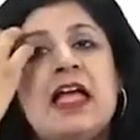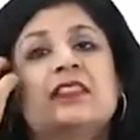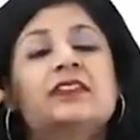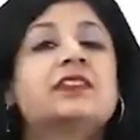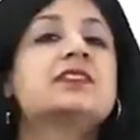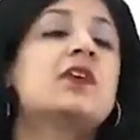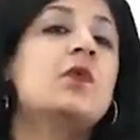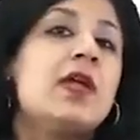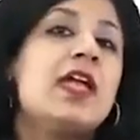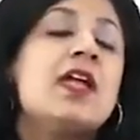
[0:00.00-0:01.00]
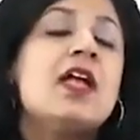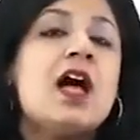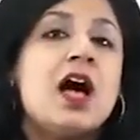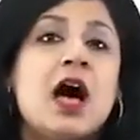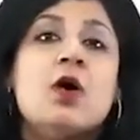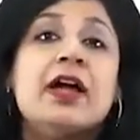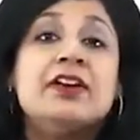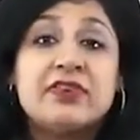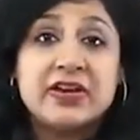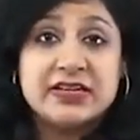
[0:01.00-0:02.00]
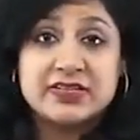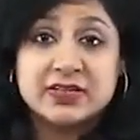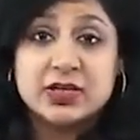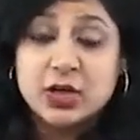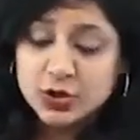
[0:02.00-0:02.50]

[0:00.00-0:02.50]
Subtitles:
and this is the way how I treat it.